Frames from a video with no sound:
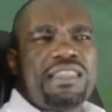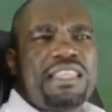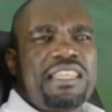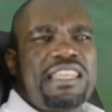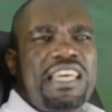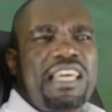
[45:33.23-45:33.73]

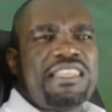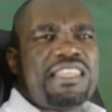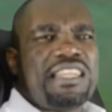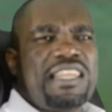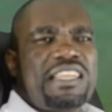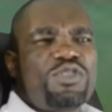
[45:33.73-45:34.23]

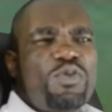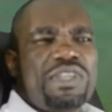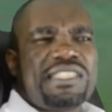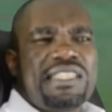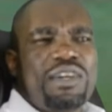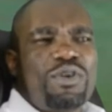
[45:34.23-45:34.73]
the next
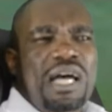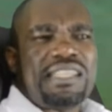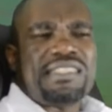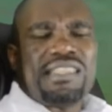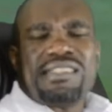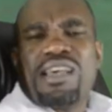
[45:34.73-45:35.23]
question they will
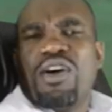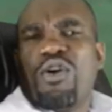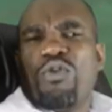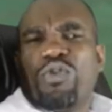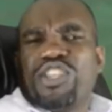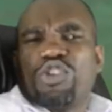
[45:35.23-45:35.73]
ask is,
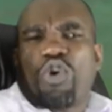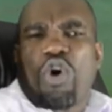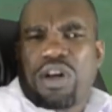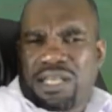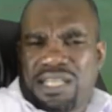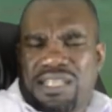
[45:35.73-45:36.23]
which
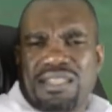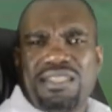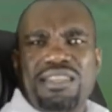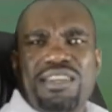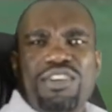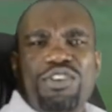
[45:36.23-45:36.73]
God?
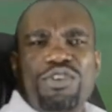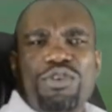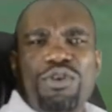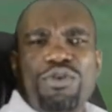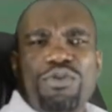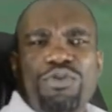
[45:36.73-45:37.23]
You
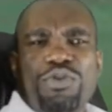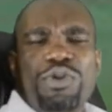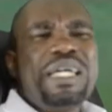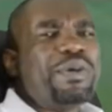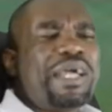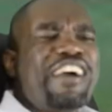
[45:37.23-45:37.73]
know,
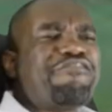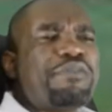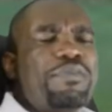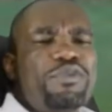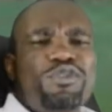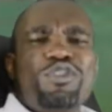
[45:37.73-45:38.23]
we
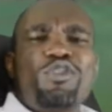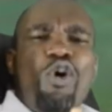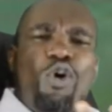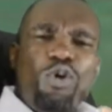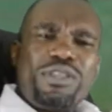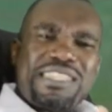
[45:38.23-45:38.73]
have people who do not
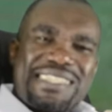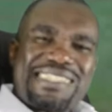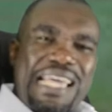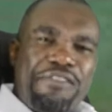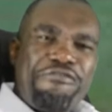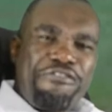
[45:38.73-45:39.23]
hold the
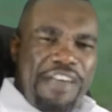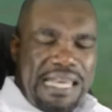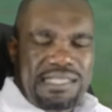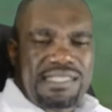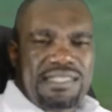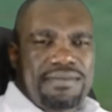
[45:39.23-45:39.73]
same
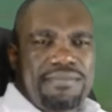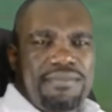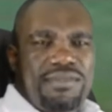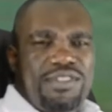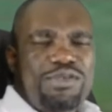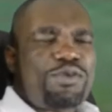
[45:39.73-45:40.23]
faiths.
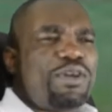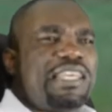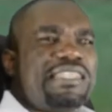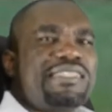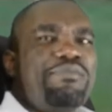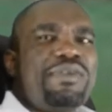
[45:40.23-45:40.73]
So
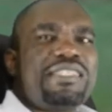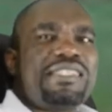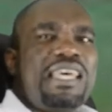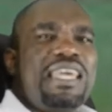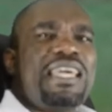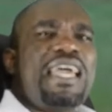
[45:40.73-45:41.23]
they simply
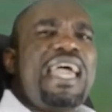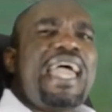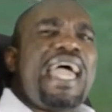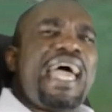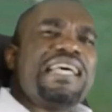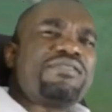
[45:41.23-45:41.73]
say,
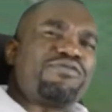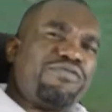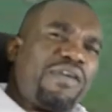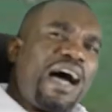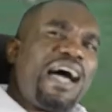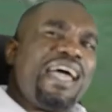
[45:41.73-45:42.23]

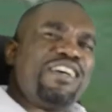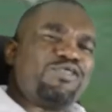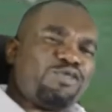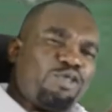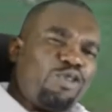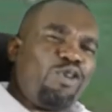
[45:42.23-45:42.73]
as far
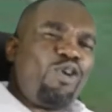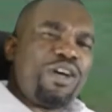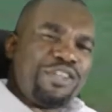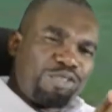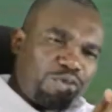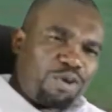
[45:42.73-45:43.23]
as the
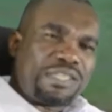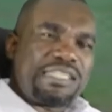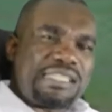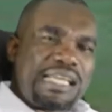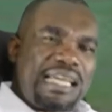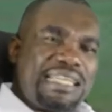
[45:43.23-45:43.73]
law is
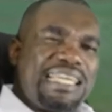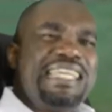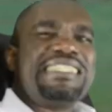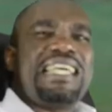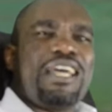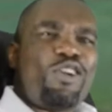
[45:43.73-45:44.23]
concerned,
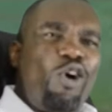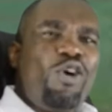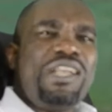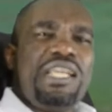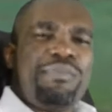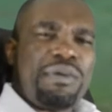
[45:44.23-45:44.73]
it can
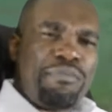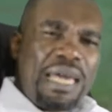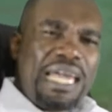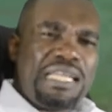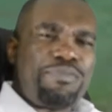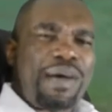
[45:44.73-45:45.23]
only be
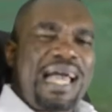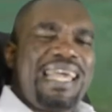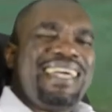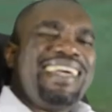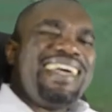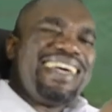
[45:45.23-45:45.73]
made
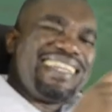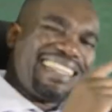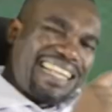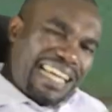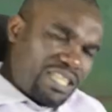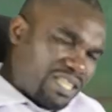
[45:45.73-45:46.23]
by
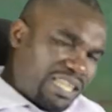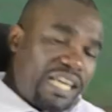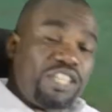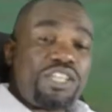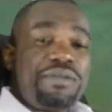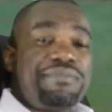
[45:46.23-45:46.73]
the
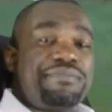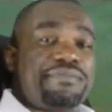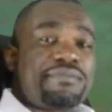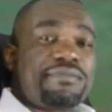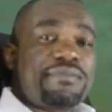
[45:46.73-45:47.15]
legislature